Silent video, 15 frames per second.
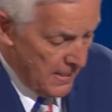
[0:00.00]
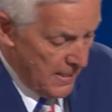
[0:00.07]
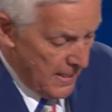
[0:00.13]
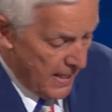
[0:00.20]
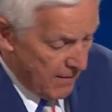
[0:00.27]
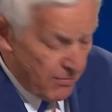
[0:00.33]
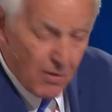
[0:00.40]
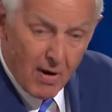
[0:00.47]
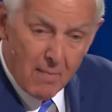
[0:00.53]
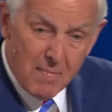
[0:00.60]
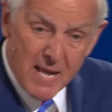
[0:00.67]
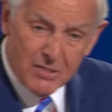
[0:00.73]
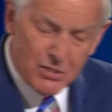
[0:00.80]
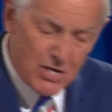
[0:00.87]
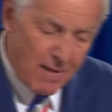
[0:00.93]
If you're a
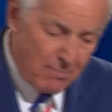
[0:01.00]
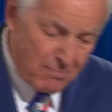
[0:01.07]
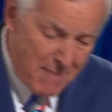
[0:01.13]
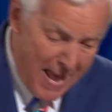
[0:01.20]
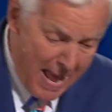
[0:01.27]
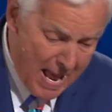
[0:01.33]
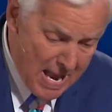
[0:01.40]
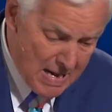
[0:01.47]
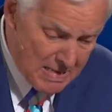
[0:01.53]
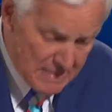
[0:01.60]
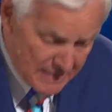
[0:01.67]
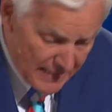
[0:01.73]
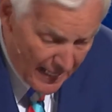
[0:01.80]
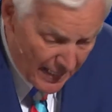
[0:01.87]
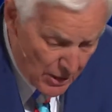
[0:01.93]
messed up
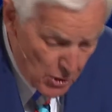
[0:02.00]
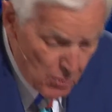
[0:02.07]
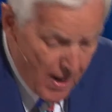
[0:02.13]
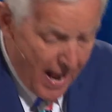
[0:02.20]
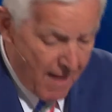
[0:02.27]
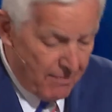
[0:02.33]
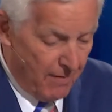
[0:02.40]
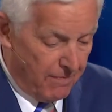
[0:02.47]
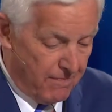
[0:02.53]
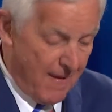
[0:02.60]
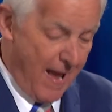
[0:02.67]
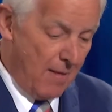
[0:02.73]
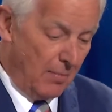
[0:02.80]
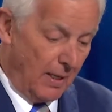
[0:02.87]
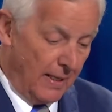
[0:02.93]
man and you have a
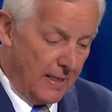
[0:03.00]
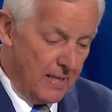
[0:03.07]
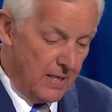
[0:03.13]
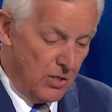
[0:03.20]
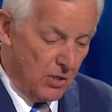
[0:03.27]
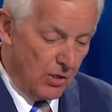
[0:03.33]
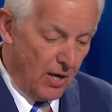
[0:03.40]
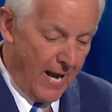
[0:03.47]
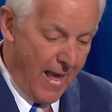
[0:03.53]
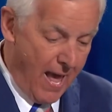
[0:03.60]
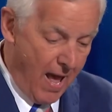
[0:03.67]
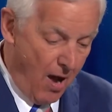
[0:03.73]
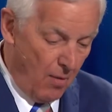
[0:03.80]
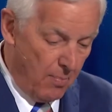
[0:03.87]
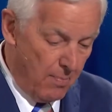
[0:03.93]
family, you're going to
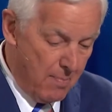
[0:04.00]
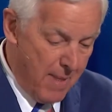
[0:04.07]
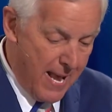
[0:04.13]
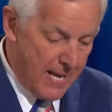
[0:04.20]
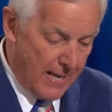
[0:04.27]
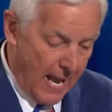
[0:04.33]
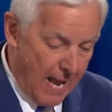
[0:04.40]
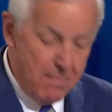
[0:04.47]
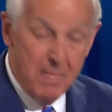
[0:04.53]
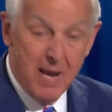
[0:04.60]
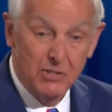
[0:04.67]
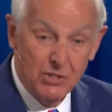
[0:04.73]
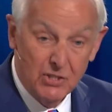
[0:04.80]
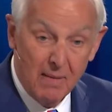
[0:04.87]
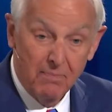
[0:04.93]
help make a
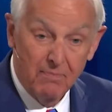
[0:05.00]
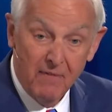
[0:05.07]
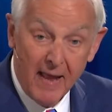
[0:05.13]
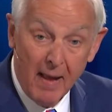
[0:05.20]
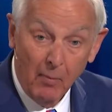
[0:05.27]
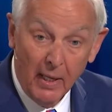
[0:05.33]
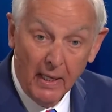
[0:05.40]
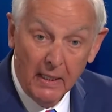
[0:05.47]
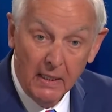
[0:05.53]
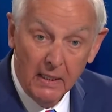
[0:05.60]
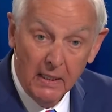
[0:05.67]
messed up family.